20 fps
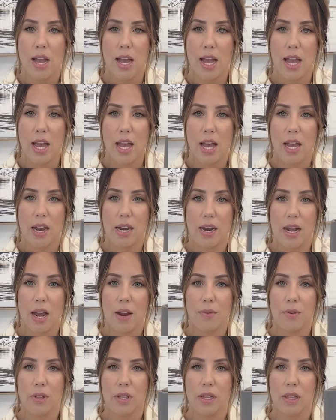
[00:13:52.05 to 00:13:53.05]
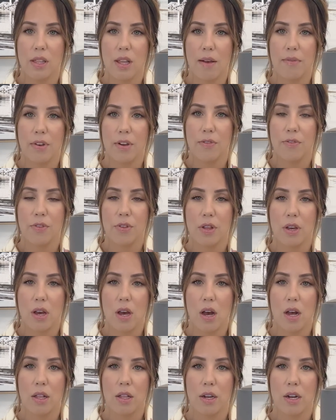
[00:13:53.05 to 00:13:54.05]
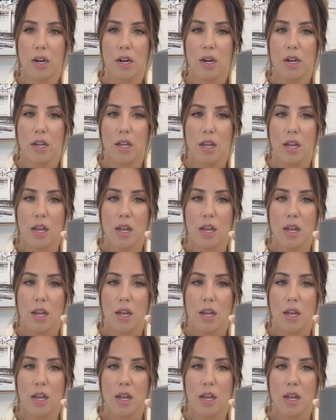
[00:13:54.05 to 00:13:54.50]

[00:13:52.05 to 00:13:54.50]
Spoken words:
and I really love it for the color.